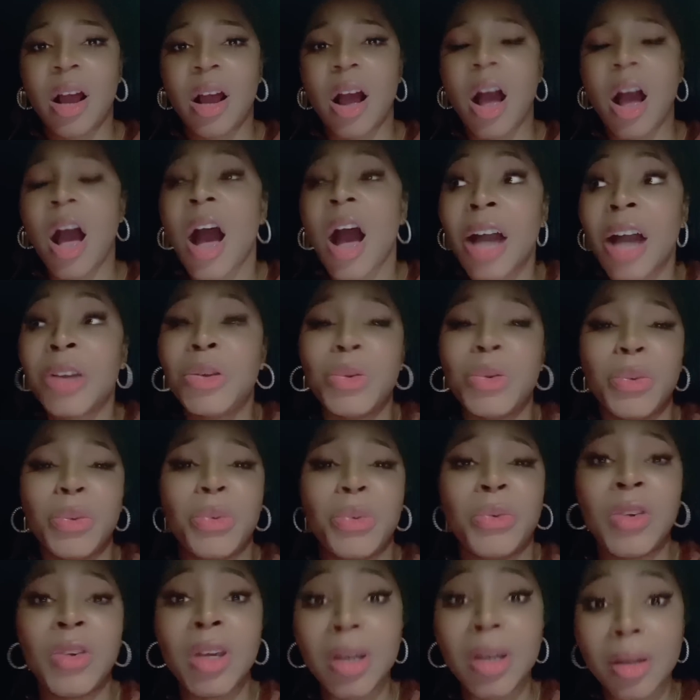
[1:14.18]
how you
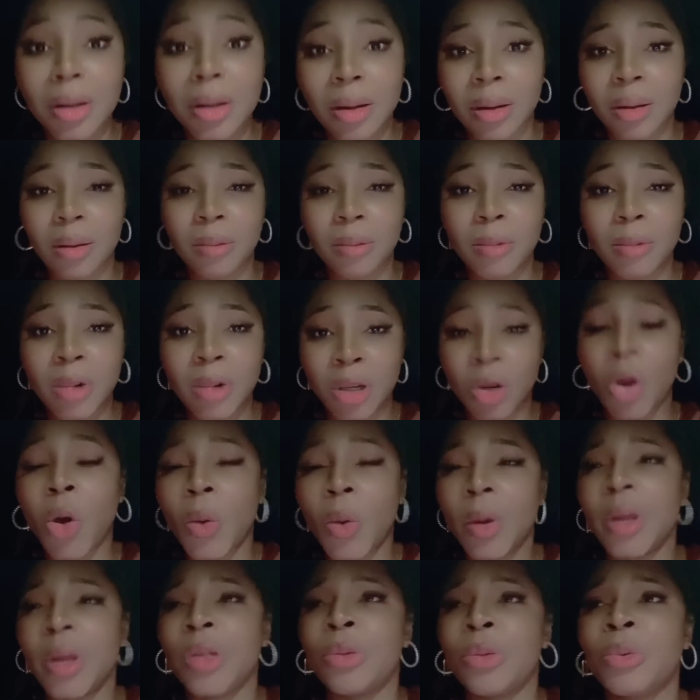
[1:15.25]
feel when
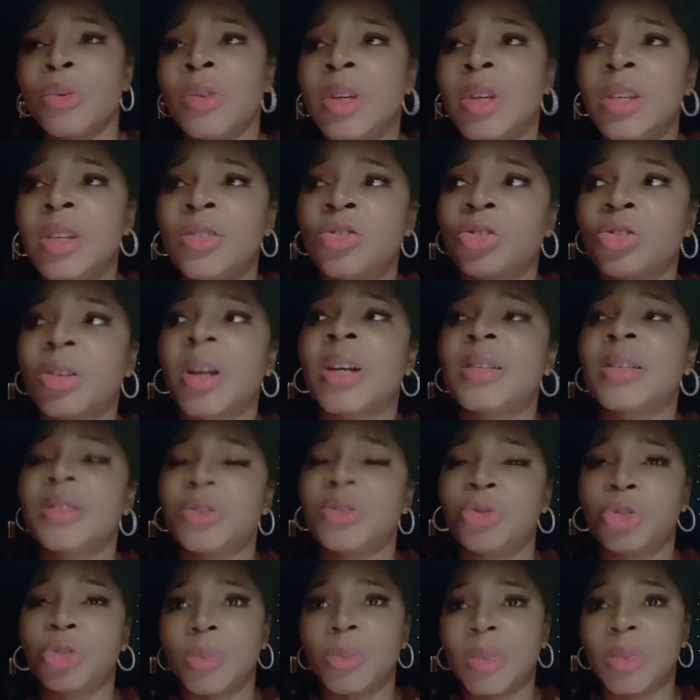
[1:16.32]
going through these trials
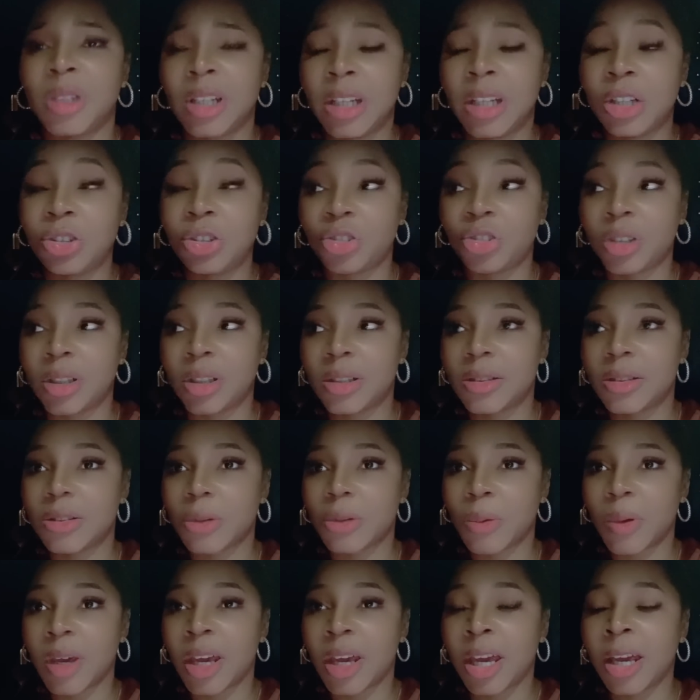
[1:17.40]
and tribulations,
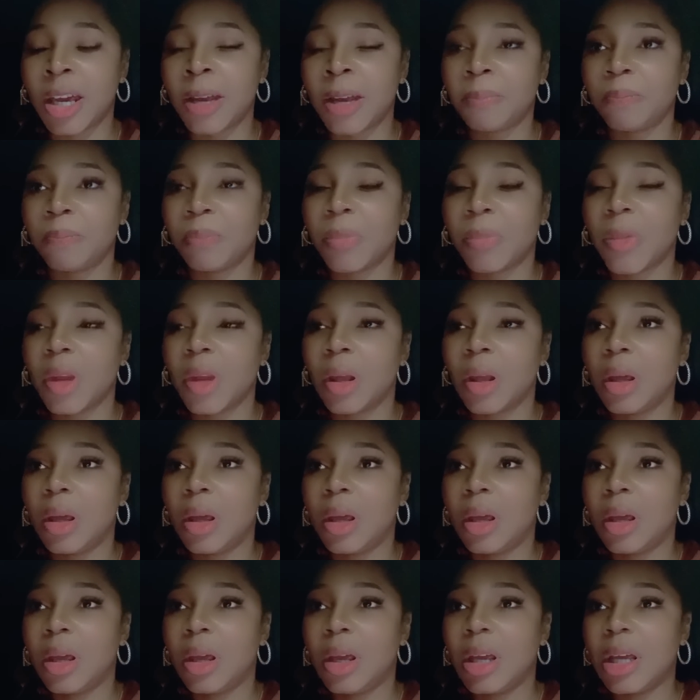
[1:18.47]
okay?
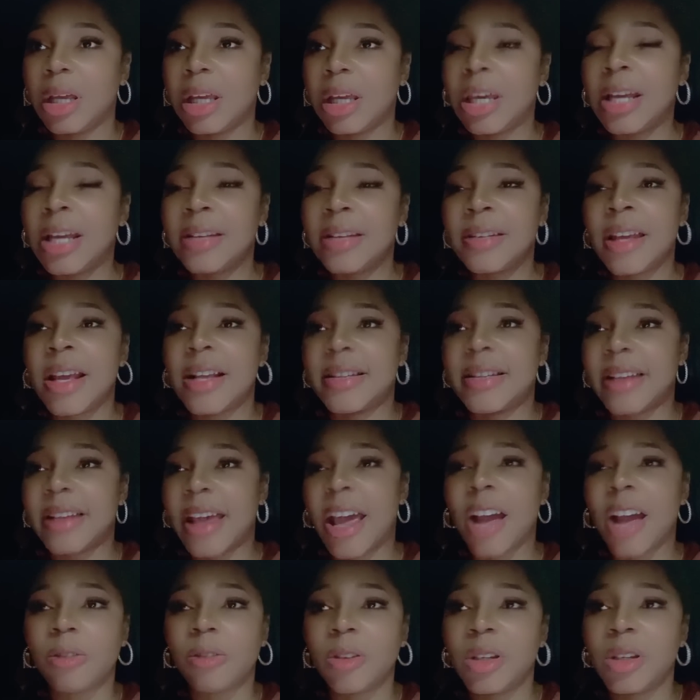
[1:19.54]
He takes
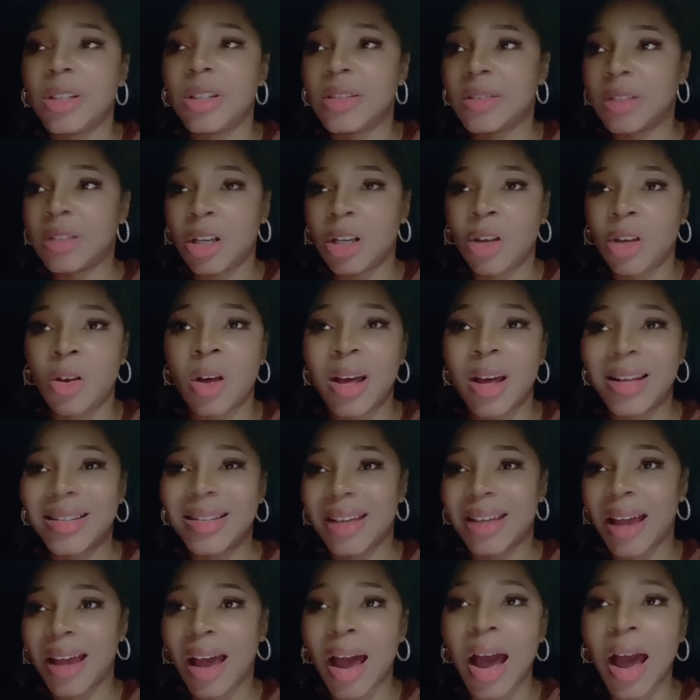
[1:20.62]
every single
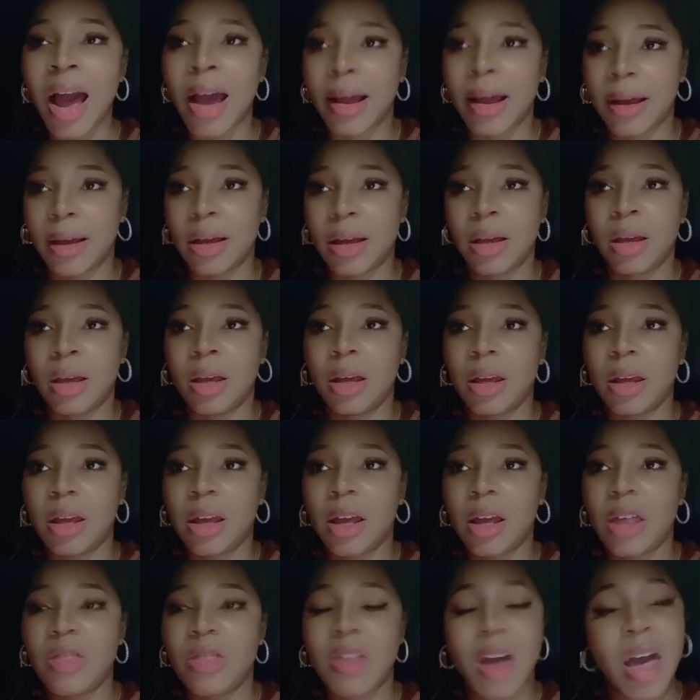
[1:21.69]
attack
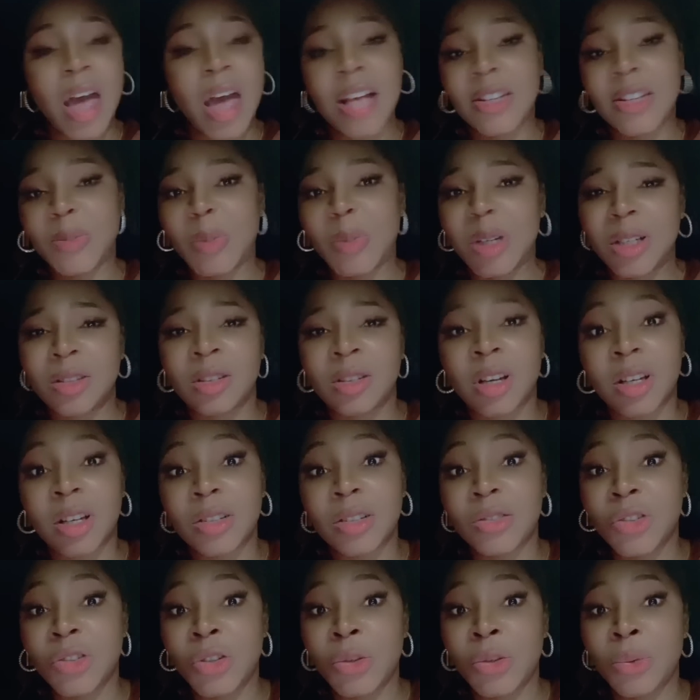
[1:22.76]
that has been done
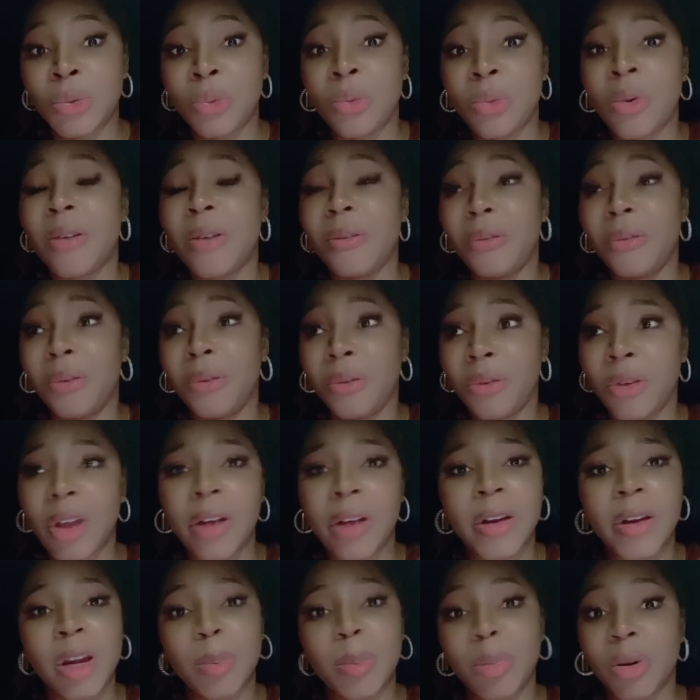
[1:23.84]
to you
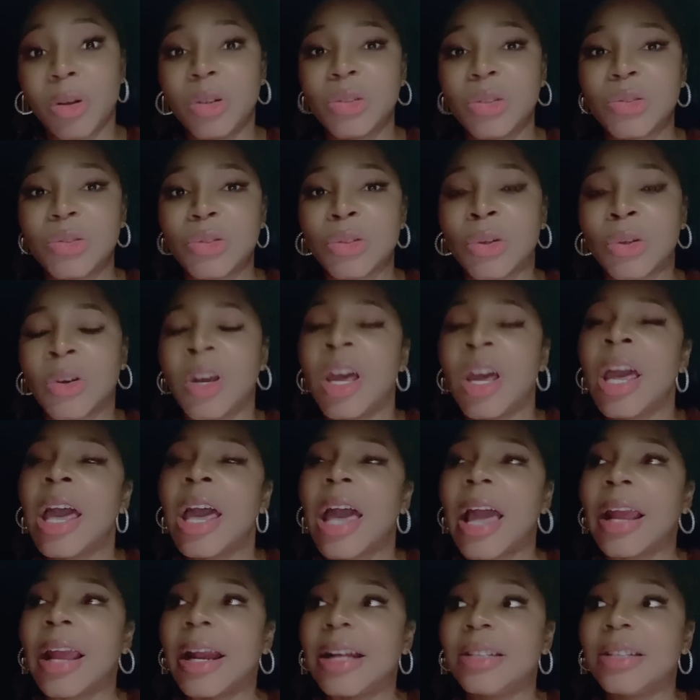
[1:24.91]
very personal.
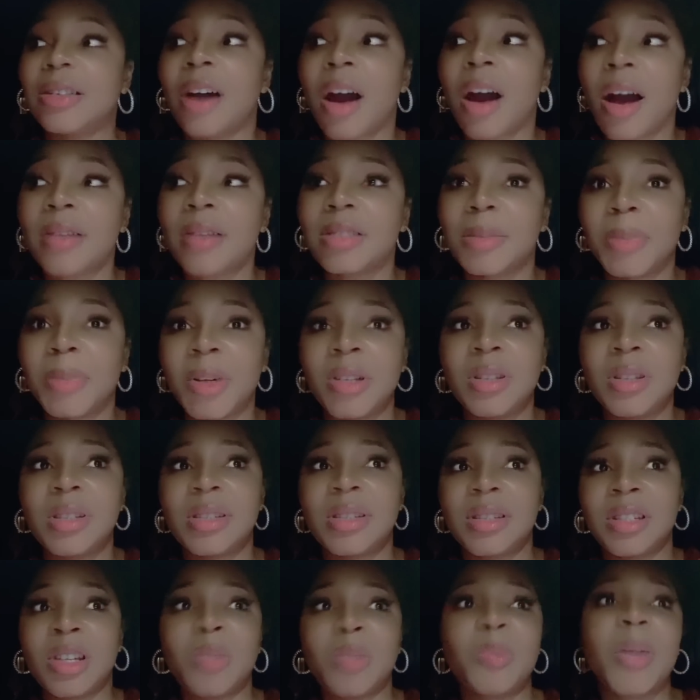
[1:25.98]
And I talked about
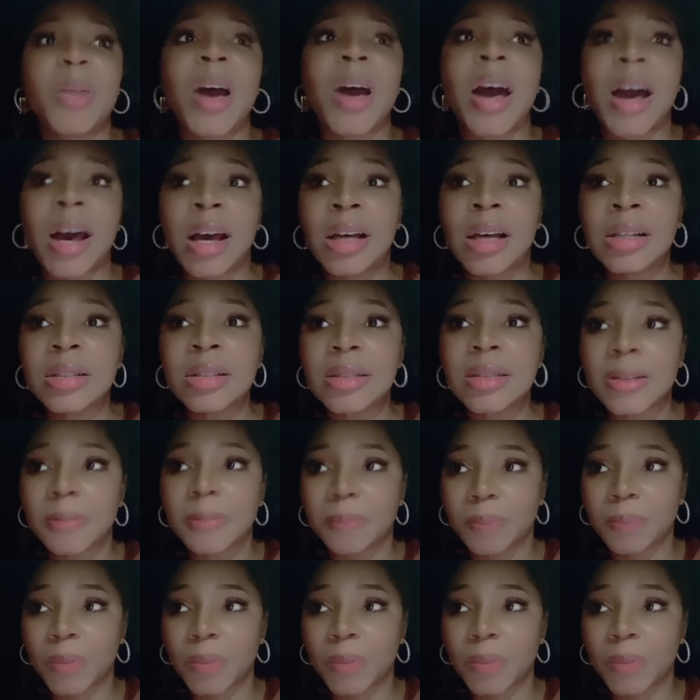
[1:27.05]
this in the past